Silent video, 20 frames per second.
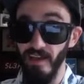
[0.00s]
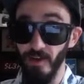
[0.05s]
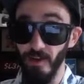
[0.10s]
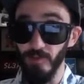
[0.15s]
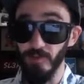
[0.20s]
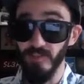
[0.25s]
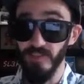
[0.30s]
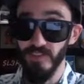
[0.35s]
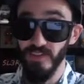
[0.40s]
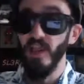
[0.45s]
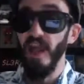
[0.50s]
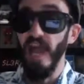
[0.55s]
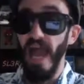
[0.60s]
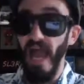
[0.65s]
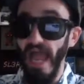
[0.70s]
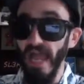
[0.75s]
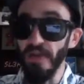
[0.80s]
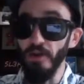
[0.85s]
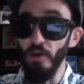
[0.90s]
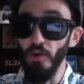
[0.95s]
helps.
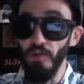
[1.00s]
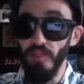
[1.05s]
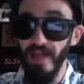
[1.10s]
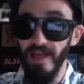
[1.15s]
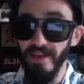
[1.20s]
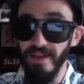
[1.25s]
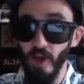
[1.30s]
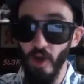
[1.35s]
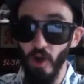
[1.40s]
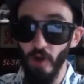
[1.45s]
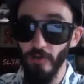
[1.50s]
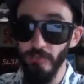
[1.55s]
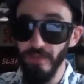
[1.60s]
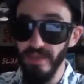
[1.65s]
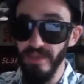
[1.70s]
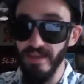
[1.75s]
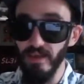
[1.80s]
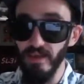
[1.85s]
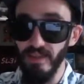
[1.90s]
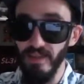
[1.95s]
I don't like O
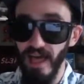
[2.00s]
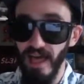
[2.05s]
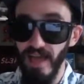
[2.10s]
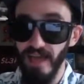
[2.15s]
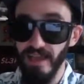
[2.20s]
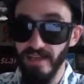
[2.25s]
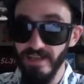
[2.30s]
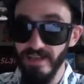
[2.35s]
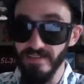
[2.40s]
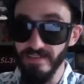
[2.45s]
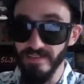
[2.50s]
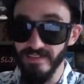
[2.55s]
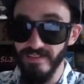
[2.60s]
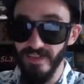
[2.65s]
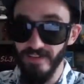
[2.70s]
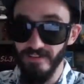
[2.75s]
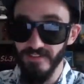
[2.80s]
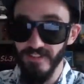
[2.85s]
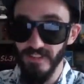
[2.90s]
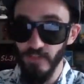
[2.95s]
being glide
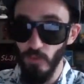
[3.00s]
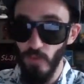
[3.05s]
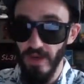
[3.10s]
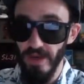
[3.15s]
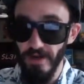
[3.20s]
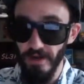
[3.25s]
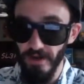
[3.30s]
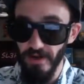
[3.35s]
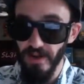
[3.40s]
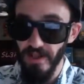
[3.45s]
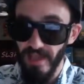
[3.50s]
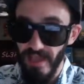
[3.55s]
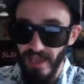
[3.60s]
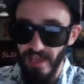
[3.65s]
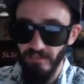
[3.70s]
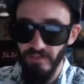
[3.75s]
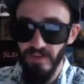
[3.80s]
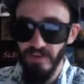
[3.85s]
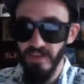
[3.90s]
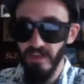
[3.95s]
instead of square.
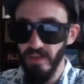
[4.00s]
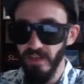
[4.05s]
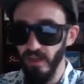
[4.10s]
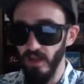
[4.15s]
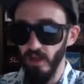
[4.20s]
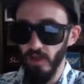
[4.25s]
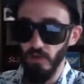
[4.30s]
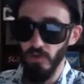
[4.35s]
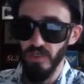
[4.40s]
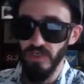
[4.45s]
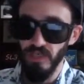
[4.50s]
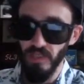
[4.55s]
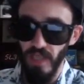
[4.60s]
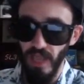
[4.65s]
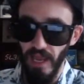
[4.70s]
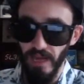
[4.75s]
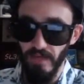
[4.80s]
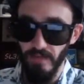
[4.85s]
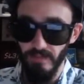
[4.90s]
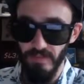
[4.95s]
Having to hit O to
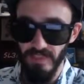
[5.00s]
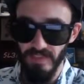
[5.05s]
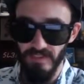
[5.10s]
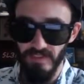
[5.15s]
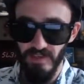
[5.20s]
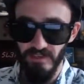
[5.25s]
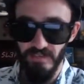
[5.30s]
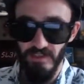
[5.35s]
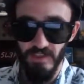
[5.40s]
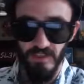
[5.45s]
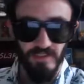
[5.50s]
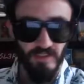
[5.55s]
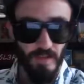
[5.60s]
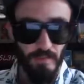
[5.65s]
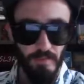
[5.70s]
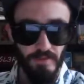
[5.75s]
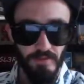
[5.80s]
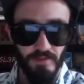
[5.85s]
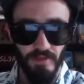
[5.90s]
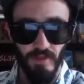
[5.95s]
glide makes you have to
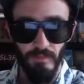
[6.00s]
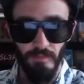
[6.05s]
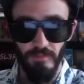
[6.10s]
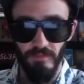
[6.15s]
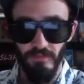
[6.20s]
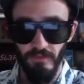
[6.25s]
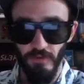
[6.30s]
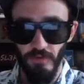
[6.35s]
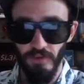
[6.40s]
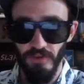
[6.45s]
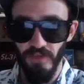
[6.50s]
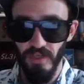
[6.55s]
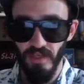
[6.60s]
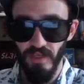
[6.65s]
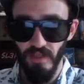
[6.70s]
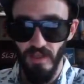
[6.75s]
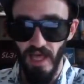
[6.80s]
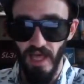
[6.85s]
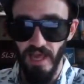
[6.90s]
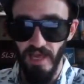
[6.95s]
double jump before you can
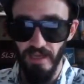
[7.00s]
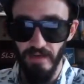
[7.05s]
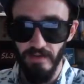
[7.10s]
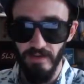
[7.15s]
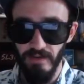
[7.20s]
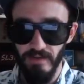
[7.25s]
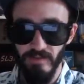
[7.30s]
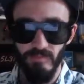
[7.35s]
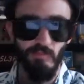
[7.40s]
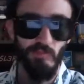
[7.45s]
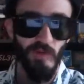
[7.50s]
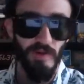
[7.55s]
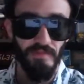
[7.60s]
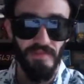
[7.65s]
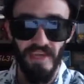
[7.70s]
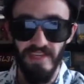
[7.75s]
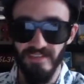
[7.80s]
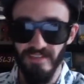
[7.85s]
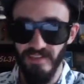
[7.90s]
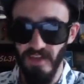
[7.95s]
glide. Well,
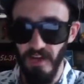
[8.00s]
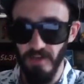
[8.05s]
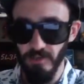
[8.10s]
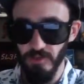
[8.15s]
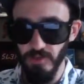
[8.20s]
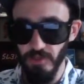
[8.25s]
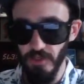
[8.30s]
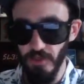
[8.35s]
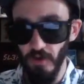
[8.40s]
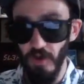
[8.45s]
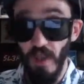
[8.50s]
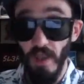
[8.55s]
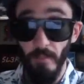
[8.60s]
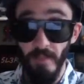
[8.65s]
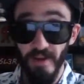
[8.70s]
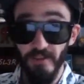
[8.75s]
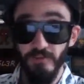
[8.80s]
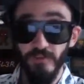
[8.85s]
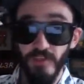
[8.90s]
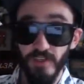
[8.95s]
that's not true,
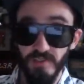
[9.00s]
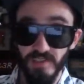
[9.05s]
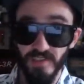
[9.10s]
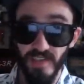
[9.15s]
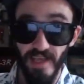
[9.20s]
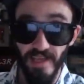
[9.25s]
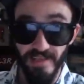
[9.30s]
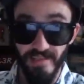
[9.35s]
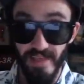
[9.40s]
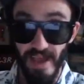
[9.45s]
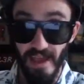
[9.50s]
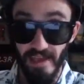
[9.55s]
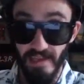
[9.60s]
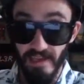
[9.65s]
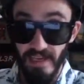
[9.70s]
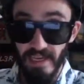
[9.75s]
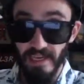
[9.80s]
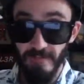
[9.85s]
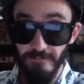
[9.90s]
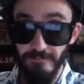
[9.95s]
but it feels like that.
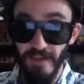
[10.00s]
In